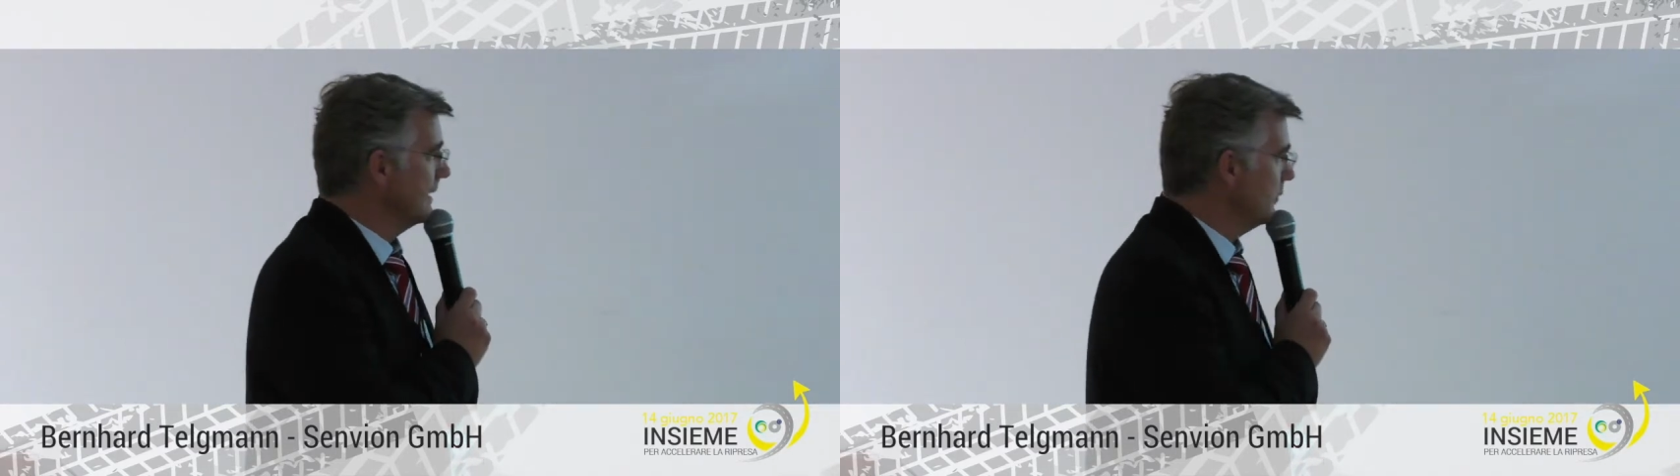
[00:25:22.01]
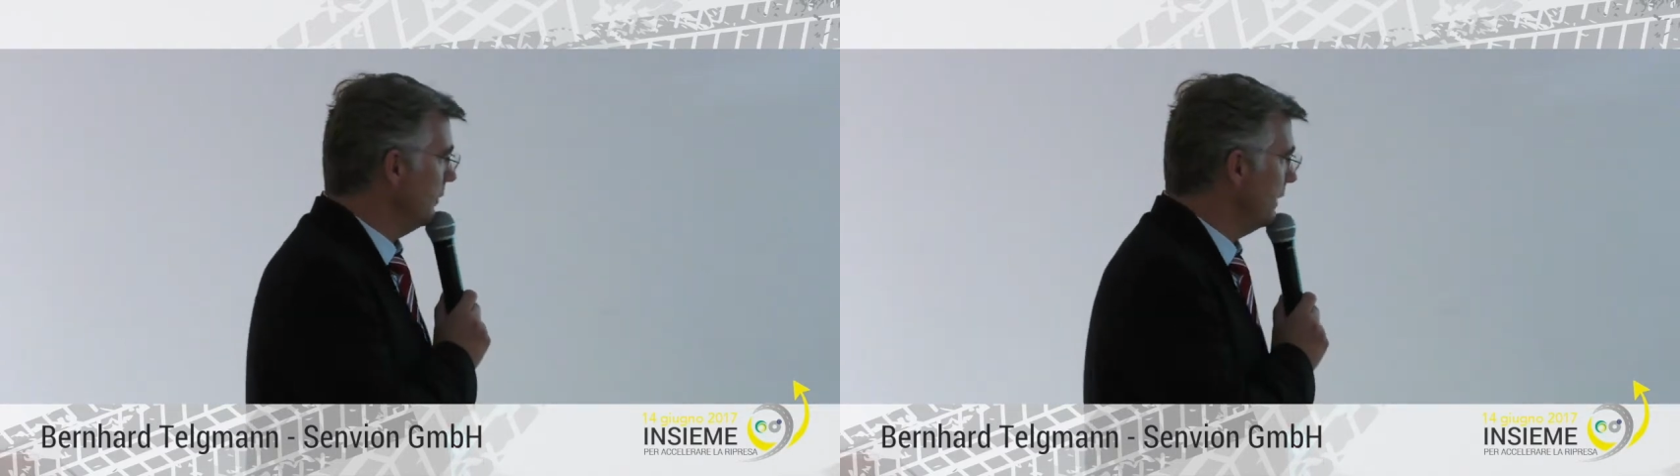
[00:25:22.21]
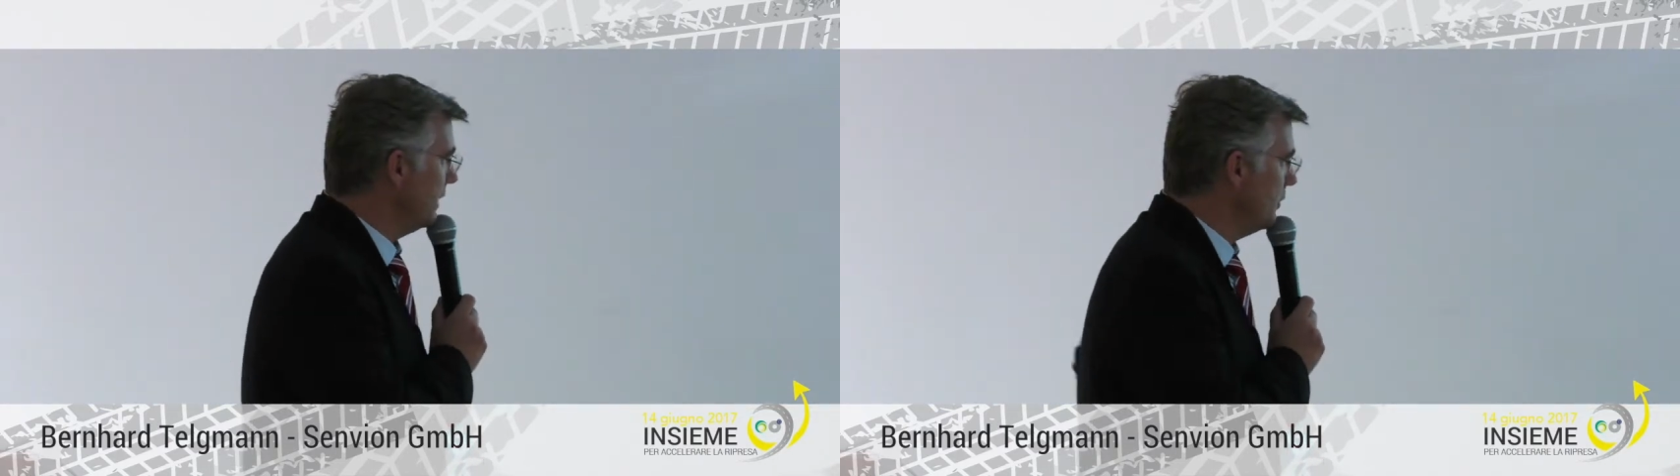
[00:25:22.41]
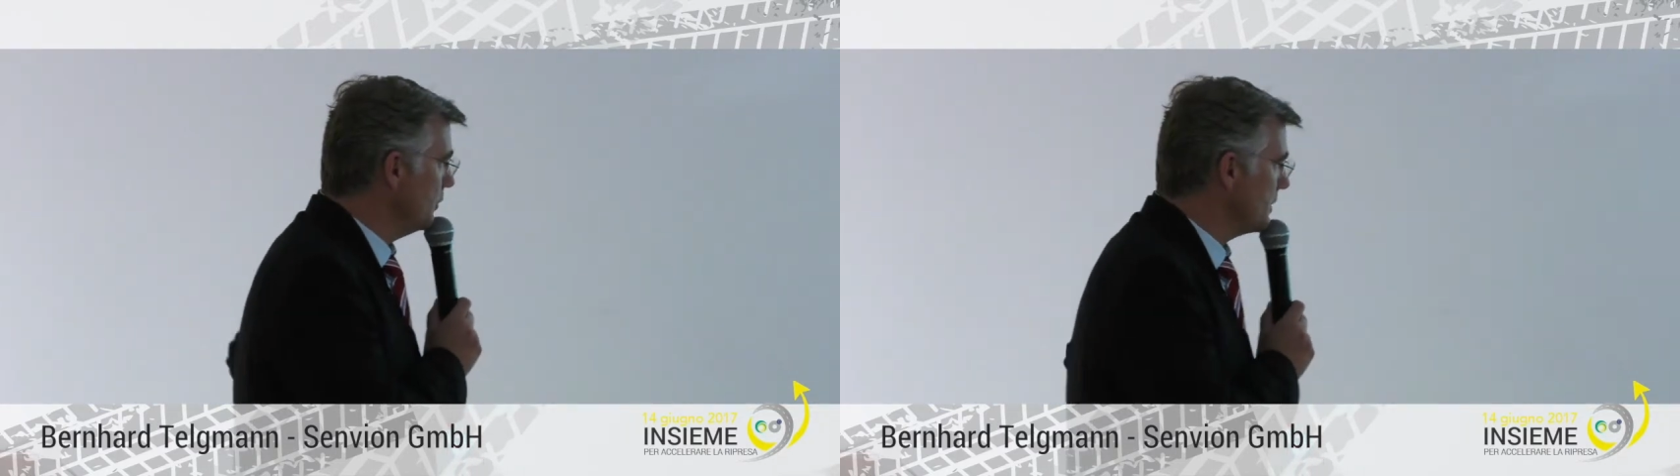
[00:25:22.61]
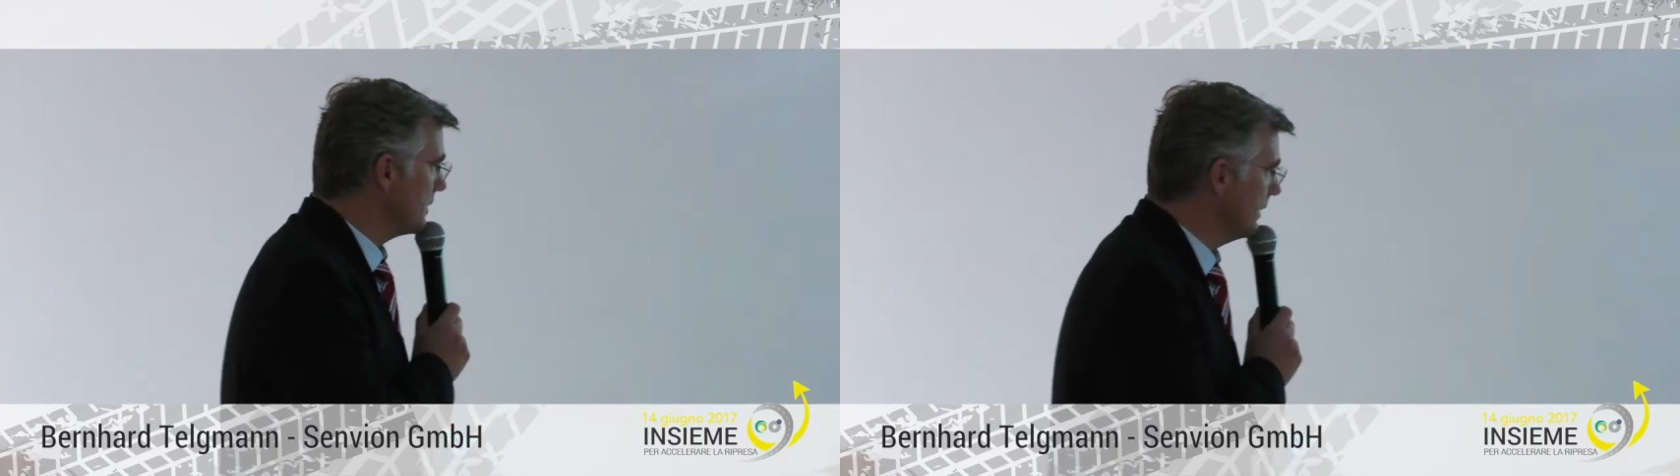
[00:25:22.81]
We
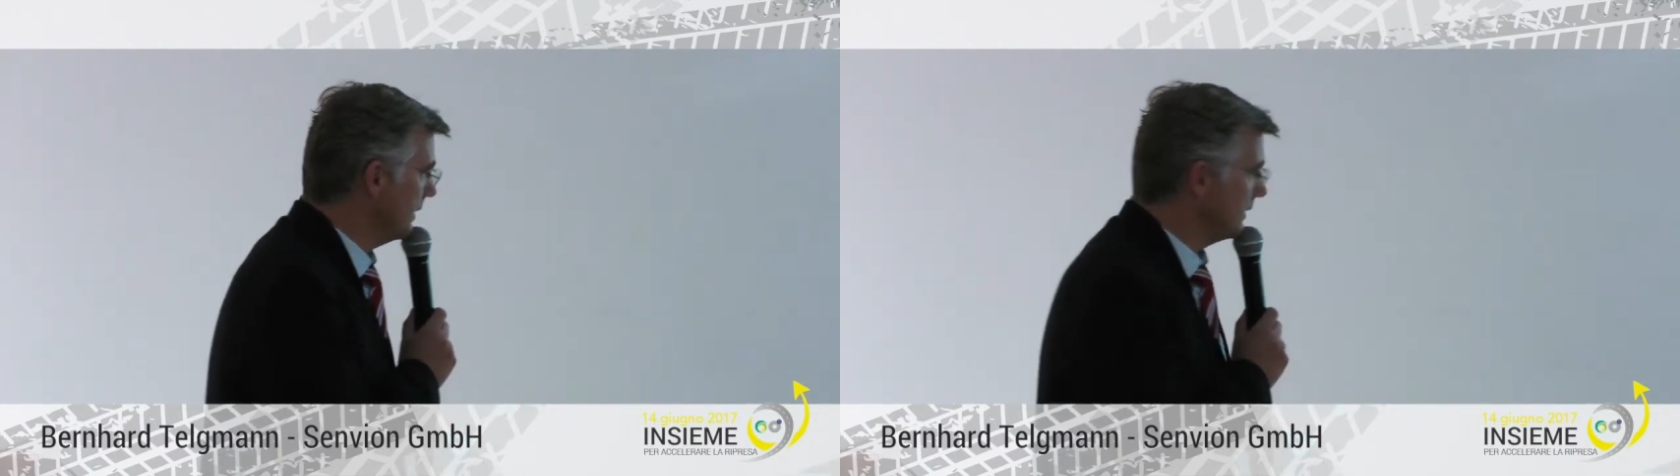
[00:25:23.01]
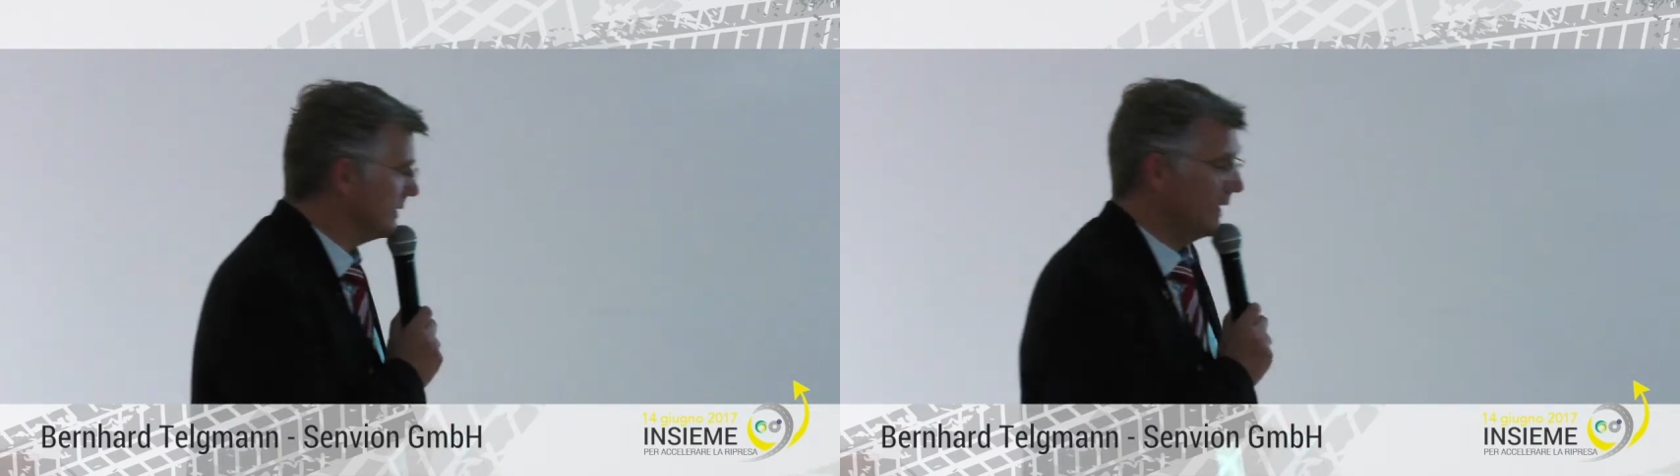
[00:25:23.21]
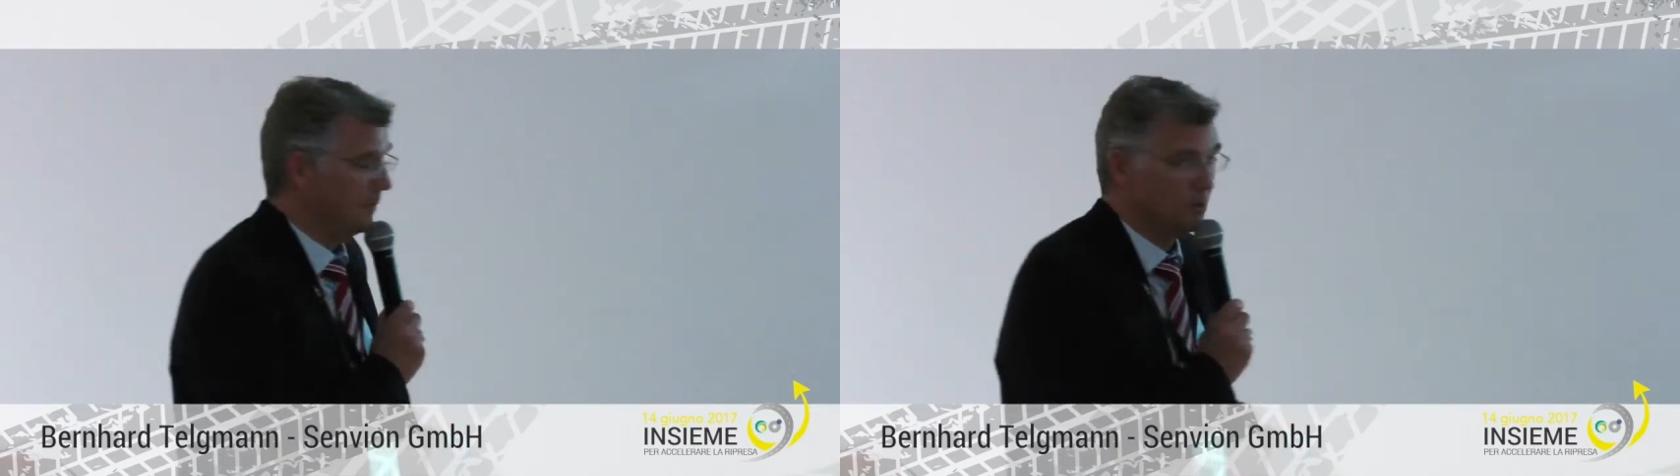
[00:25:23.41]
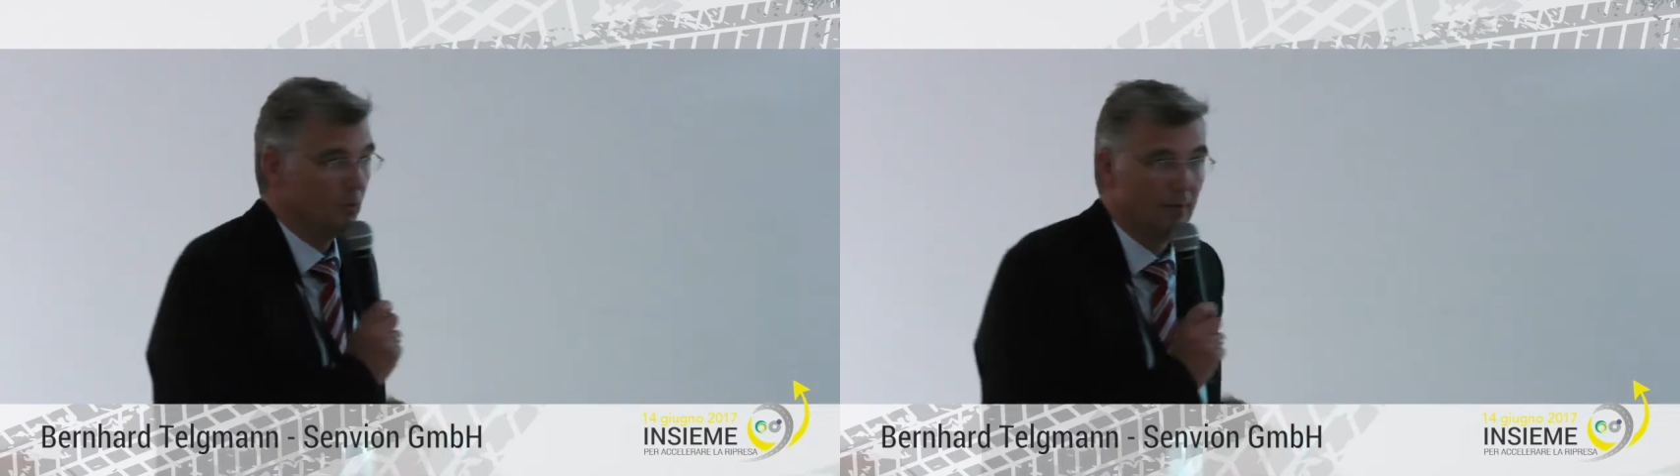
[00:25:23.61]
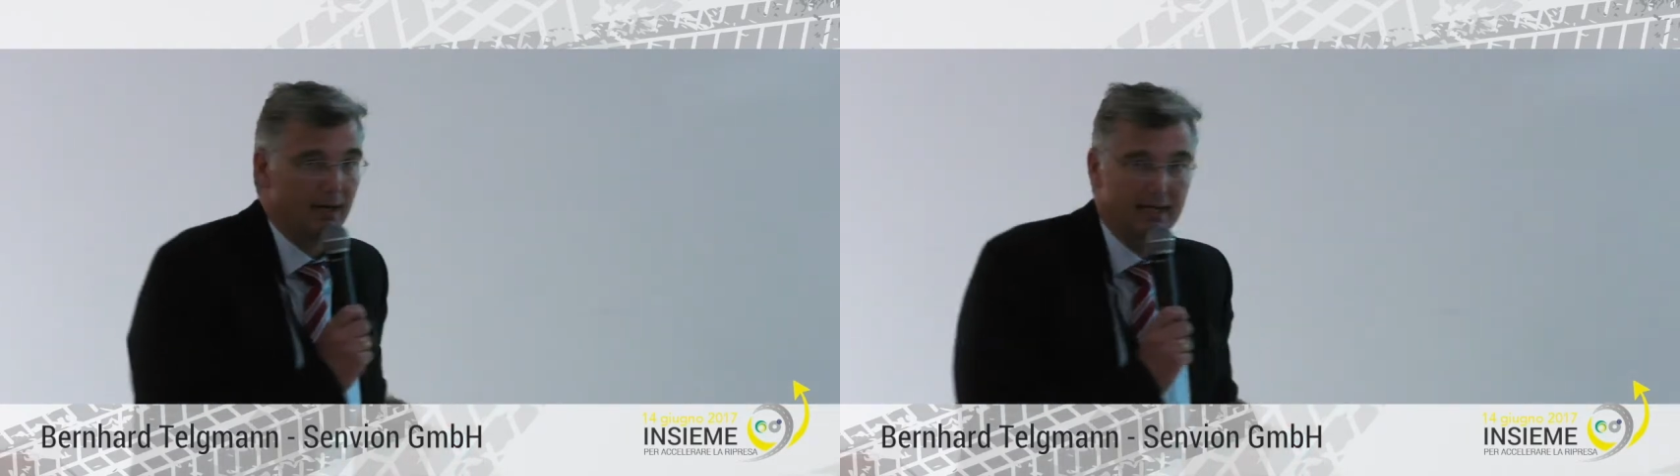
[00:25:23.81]
reduced the time
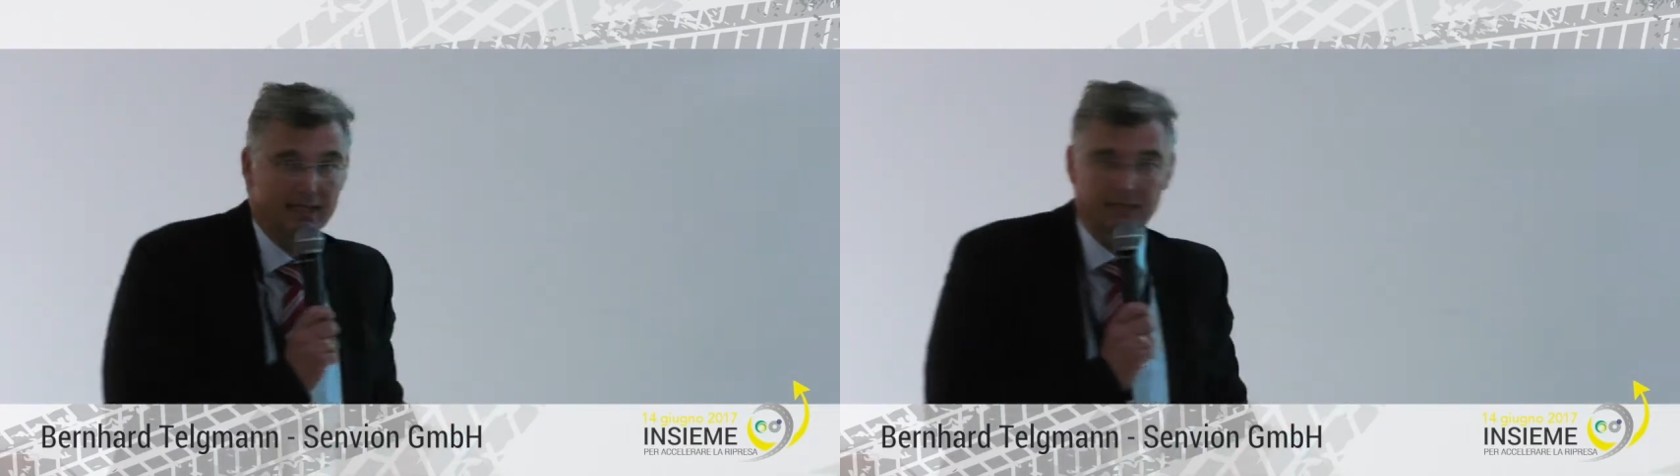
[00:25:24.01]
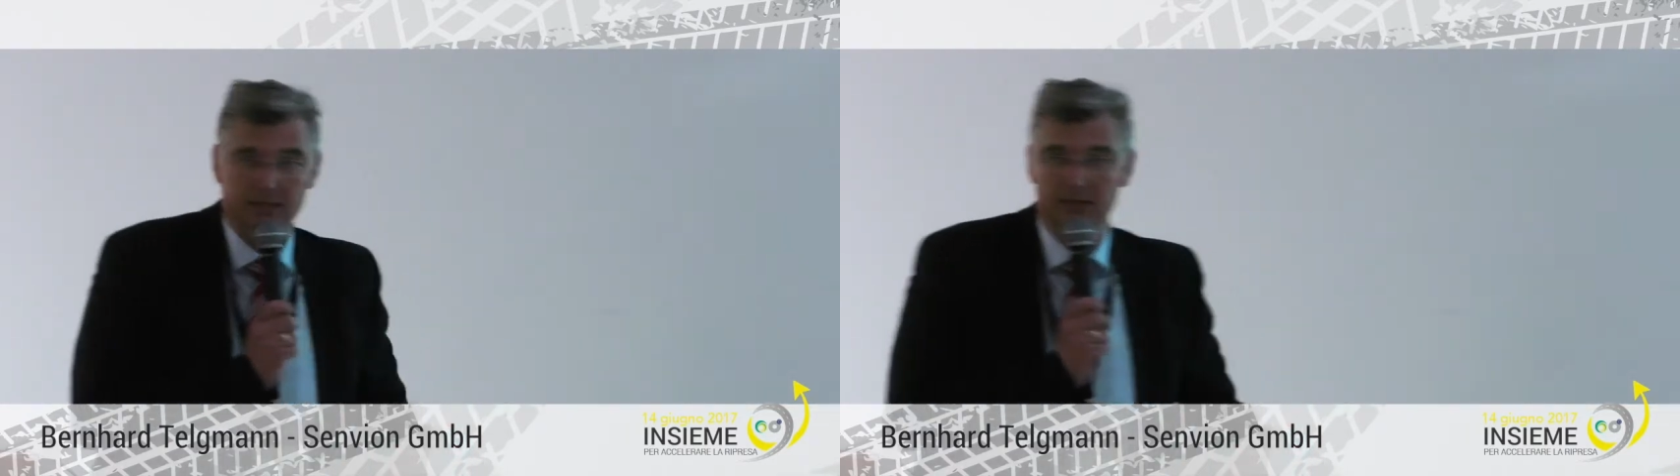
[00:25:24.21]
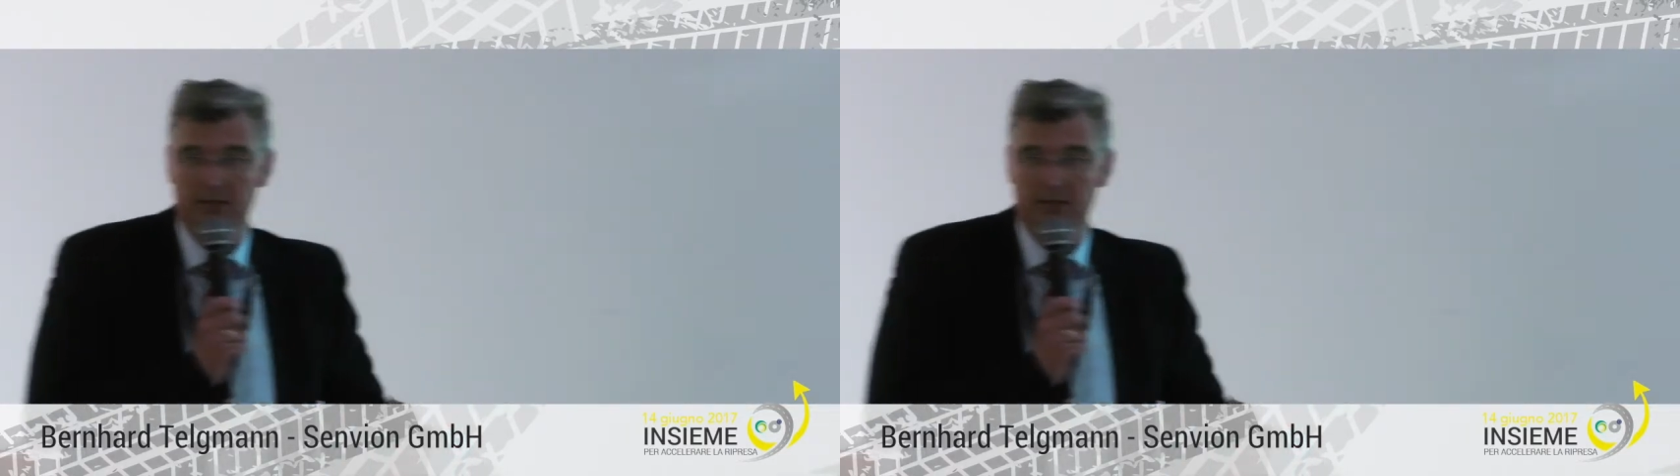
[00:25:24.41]
to market